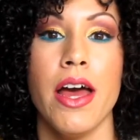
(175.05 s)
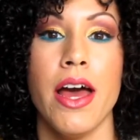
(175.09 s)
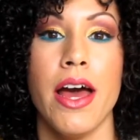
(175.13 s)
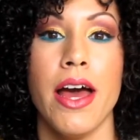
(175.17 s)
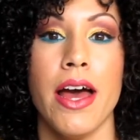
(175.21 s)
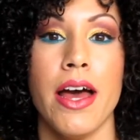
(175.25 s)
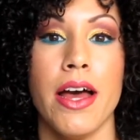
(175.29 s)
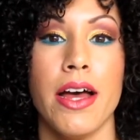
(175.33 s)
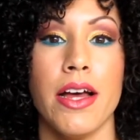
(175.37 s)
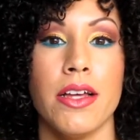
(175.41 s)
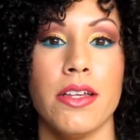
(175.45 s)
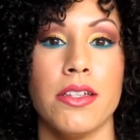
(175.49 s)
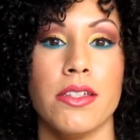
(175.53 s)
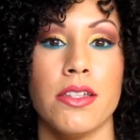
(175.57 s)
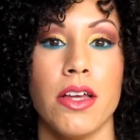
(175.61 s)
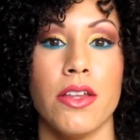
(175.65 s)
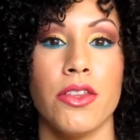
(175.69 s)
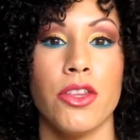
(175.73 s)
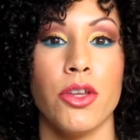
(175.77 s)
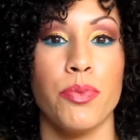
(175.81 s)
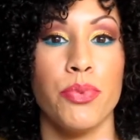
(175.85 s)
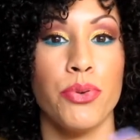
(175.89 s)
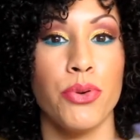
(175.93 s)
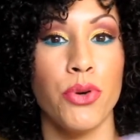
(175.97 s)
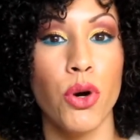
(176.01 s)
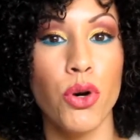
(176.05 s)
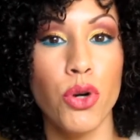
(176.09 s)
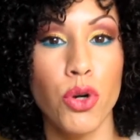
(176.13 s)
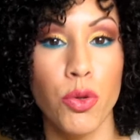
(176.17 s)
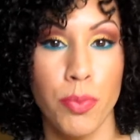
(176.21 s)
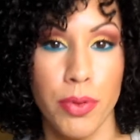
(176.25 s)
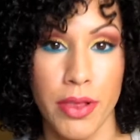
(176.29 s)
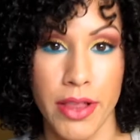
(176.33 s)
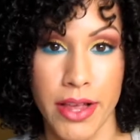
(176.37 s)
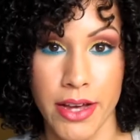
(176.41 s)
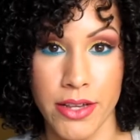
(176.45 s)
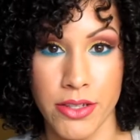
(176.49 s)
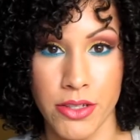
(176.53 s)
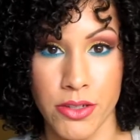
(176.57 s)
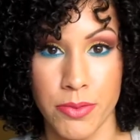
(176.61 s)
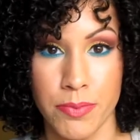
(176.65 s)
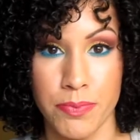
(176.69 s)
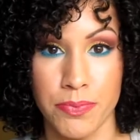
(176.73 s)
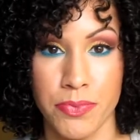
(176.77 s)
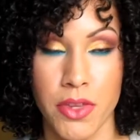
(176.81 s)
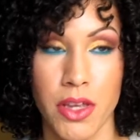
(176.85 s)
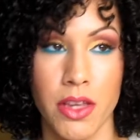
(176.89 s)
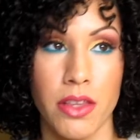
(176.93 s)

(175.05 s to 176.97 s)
as the protoplasm,